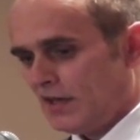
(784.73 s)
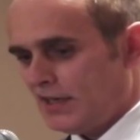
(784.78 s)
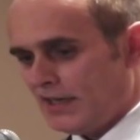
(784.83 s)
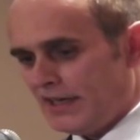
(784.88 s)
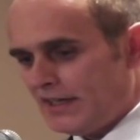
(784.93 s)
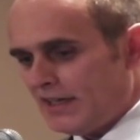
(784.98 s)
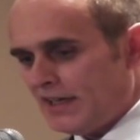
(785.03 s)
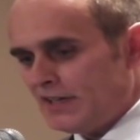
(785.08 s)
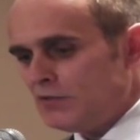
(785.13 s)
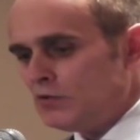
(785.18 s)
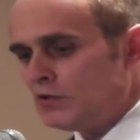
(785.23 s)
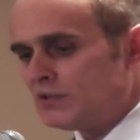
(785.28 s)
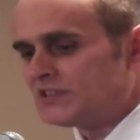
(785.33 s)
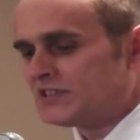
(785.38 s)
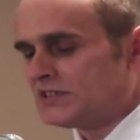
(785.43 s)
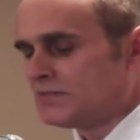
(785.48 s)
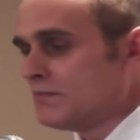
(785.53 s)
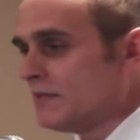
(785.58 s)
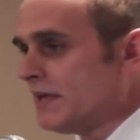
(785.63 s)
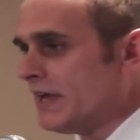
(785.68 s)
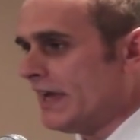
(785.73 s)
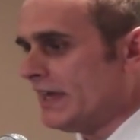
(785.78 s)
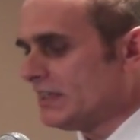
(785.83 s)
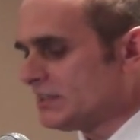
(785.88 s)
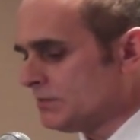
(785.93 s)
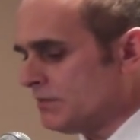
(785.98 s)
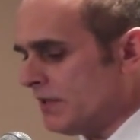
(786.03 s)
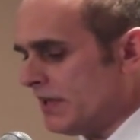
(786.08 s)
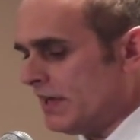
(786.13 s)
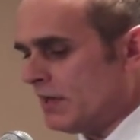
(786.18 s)
it, it looks to me
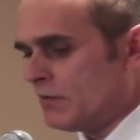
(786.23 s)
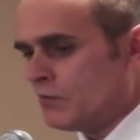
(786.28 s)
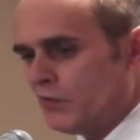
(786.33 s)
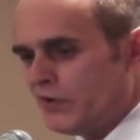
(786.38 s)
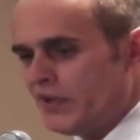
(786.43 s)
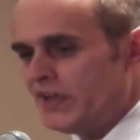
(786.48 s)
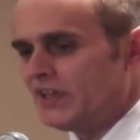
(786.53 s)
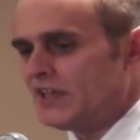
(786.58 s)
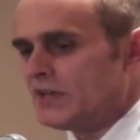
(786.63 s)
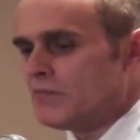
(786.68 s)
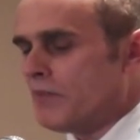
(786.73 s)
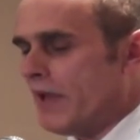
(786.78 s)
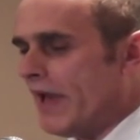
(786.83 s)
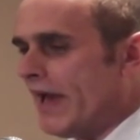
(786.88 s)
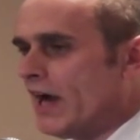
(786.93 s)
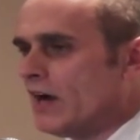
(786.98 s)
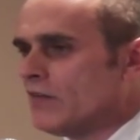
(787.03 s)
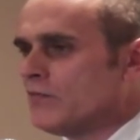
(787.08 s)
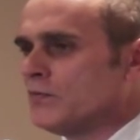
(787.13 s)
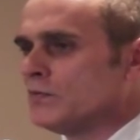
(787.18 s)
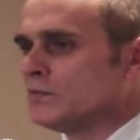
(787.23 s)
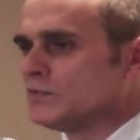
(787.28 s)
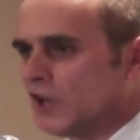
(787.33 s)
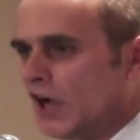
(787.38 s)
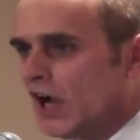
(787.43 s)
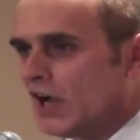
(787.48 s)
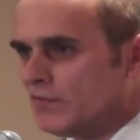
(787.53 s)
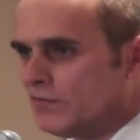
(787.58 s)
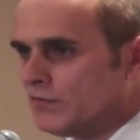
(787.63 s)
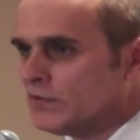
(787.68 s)
to be a really powerful
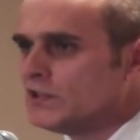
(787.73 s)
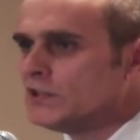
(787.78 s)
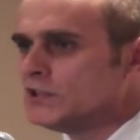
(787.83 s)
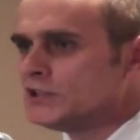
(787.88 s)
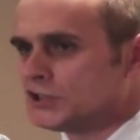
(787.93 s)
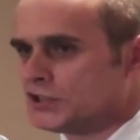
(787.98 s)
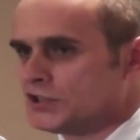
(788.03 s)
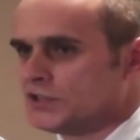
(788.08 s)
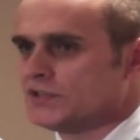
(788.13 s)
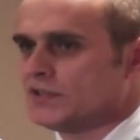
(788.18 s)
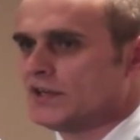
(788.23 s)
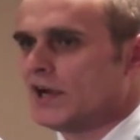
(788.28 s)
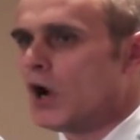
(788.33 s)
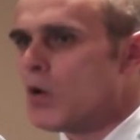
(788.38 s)
diversion